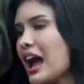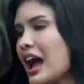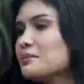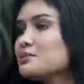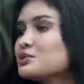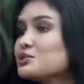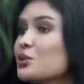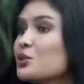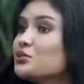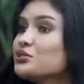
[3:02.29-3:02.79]

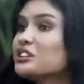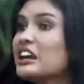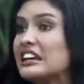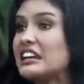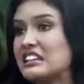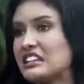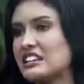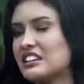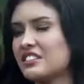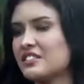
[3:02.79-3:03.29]
I'm so
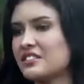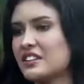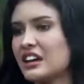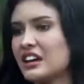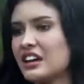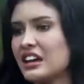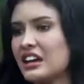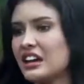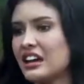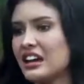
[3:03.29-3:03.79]
naive
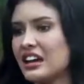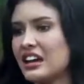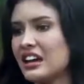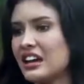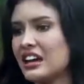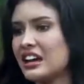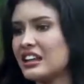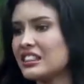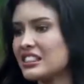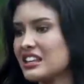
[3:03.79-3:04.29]

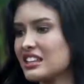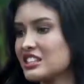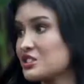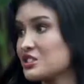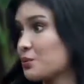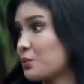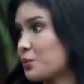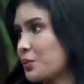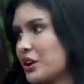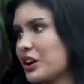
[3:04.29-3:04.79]
in
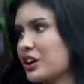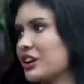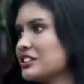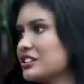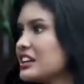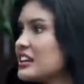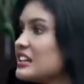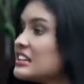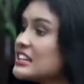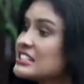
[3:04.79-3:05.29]
this
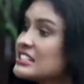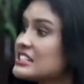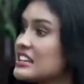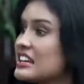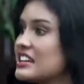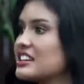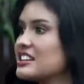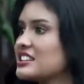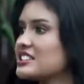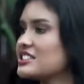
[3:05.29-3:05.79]
world, in this
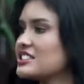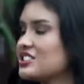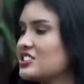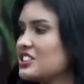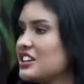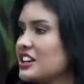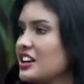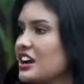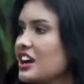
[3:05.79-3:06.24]
industry.